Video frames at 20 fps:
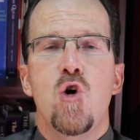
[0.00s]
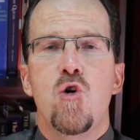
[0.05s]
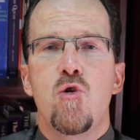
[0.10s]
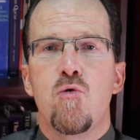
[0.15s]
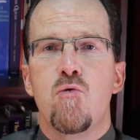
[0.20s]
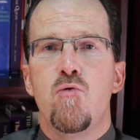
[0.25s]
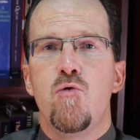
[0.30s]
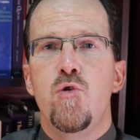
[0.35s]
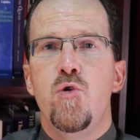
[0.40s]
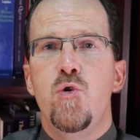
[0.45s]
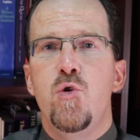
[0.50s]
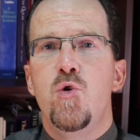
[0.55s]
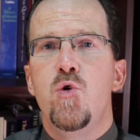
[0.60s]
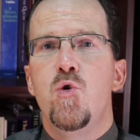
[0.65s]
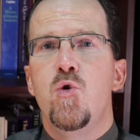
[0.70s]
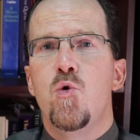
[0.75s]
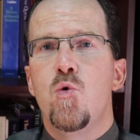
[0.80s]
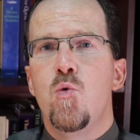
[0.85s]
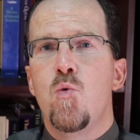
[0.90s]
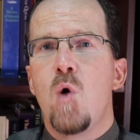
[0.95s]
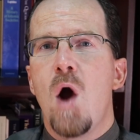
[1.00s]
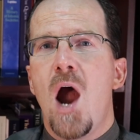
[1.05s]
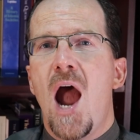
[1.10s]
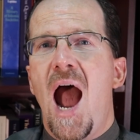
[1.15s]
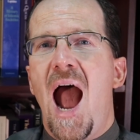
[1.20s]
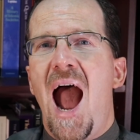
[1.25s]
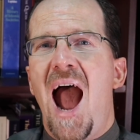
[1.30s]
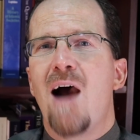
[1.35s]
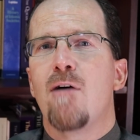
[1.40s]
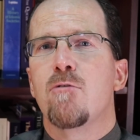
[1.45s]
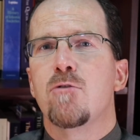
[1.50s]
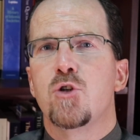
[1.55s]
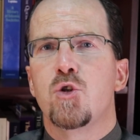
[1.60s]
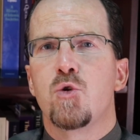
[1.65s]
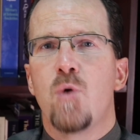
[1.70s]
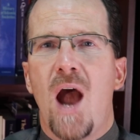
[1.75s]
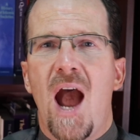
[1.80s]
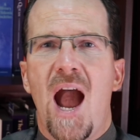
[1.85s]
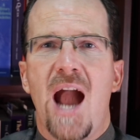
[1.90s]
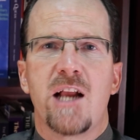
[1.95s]
who knew how
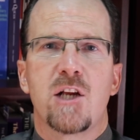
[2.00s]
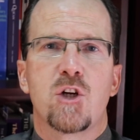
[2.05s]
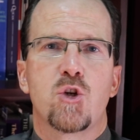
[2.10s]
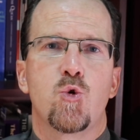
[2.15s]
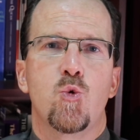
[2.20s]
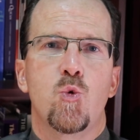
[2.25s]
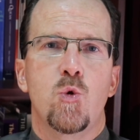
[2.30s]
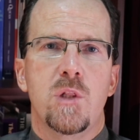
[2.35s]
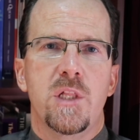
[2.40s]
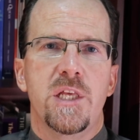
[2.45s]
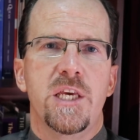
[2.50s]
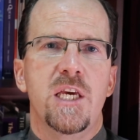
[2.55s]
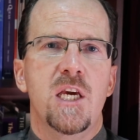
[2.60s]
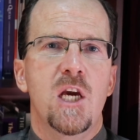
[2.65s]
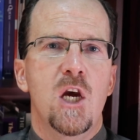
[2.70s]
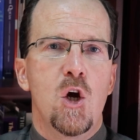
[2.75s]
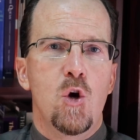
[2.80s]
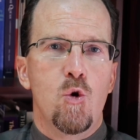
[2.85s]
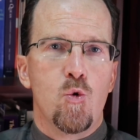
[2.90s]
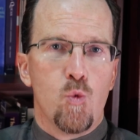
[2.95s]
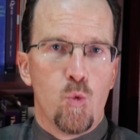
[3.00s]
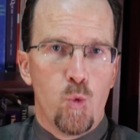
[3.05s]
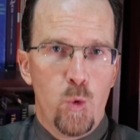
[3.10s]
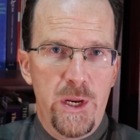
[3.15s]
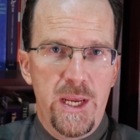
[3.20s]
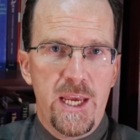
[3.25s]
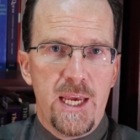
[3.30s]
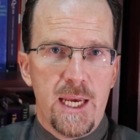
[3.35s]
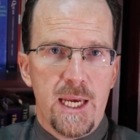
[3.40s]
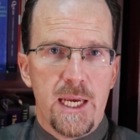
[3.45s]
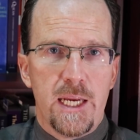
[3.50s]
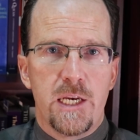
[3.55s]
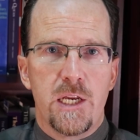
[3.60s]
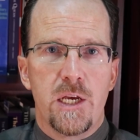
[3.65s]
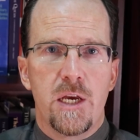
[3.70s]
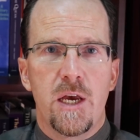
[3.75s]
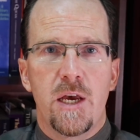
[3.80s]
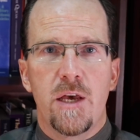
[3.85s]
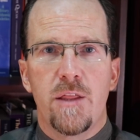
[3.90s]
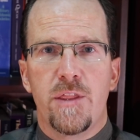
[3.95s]
to actually read